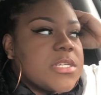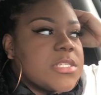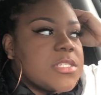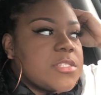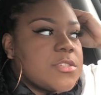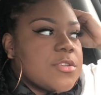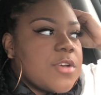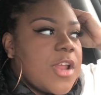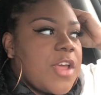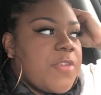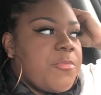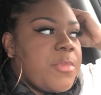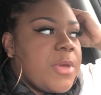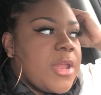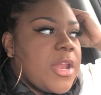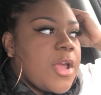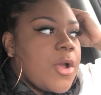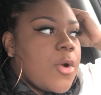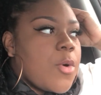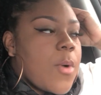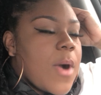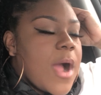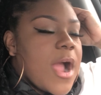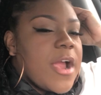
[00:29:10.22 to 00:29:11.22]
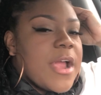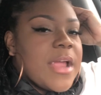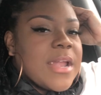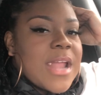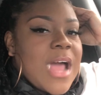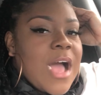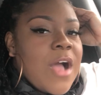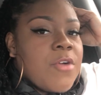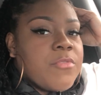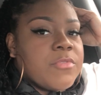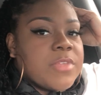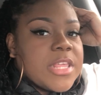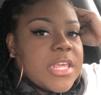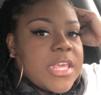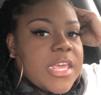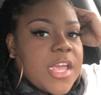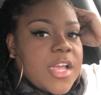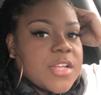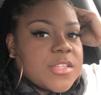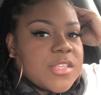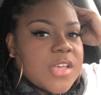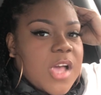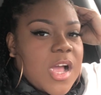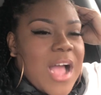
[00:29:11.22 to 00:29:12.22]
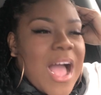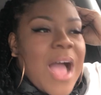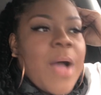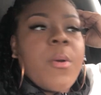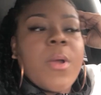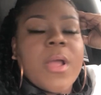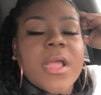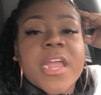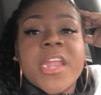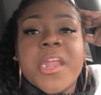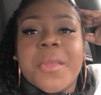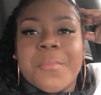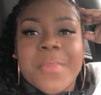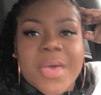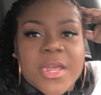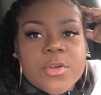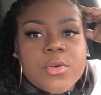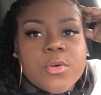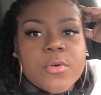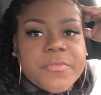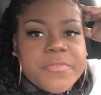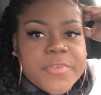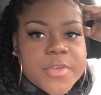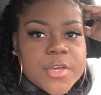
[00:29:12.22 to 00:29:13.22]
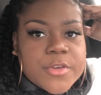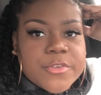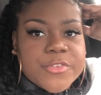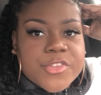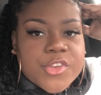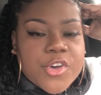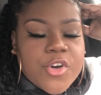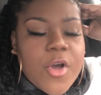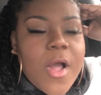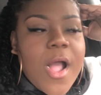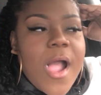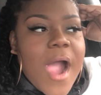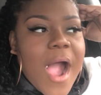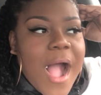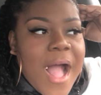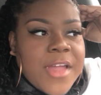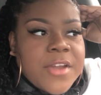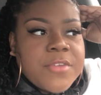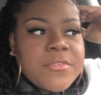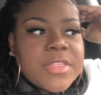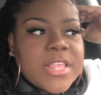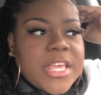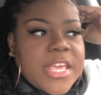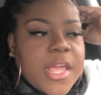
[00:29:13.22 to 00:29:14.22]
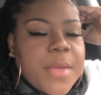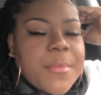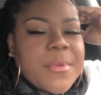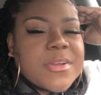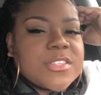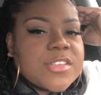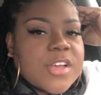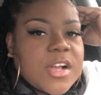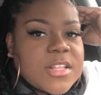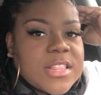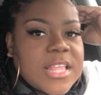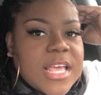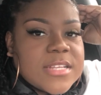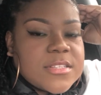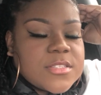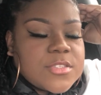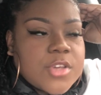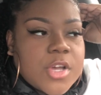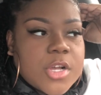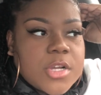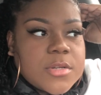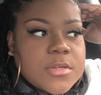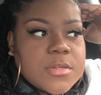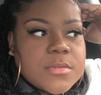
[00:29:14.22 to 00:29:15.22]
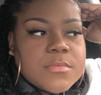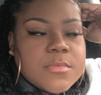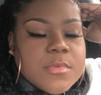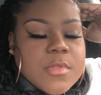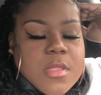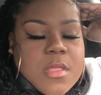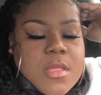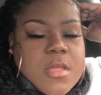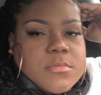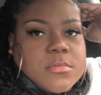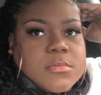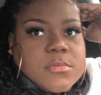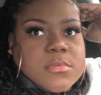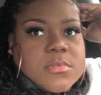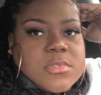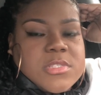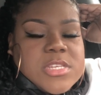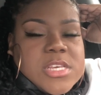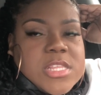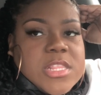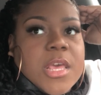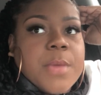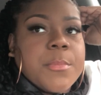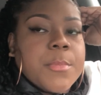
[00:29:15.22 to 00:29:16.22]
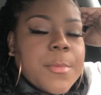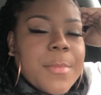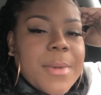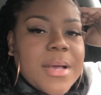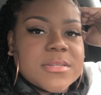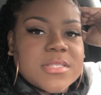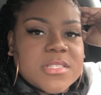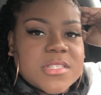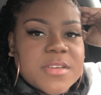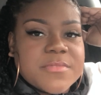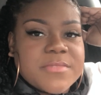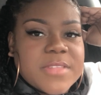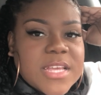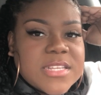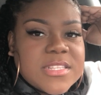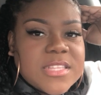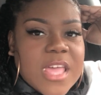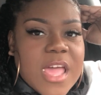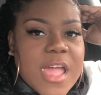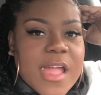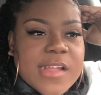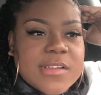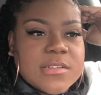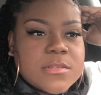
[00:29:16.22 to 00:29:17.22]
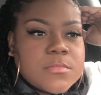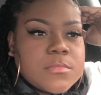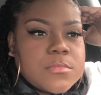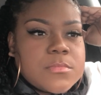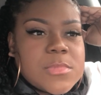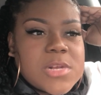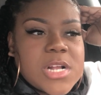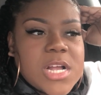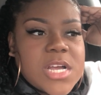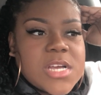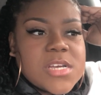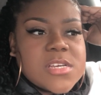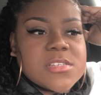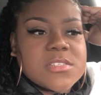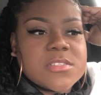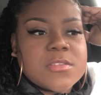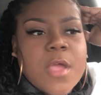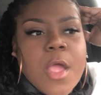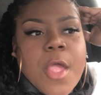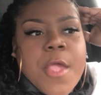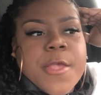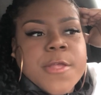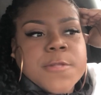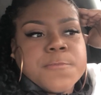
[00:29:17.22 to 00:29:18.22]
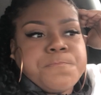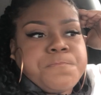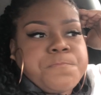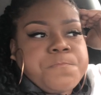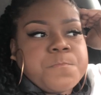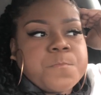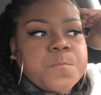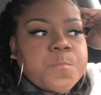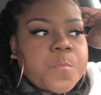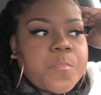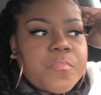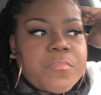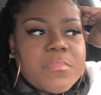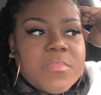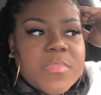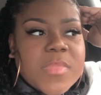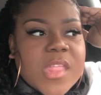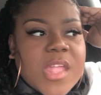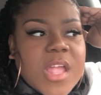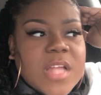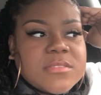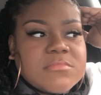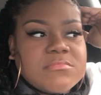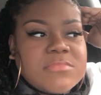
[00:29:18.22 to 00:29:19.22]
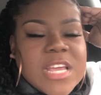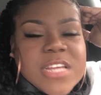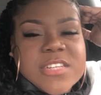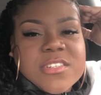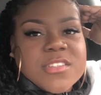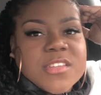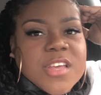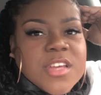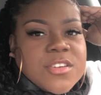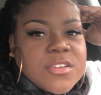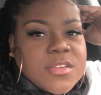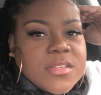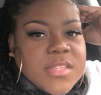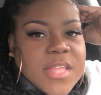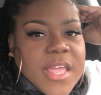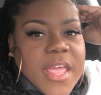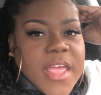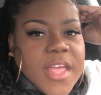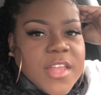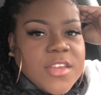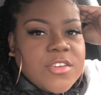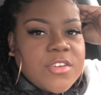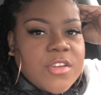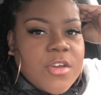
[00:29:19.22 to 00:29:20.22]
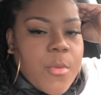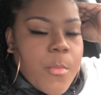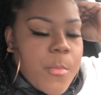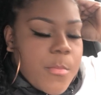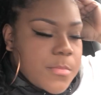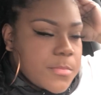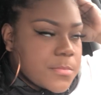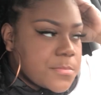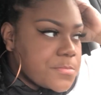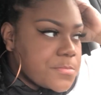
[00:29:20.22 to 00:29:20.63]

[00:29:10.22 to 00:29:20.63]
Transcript: So they've been inquiring, and I don't really care to talk. I work in the medical field, so I don't really care about talking to them about stuff like that because they just understand, you know?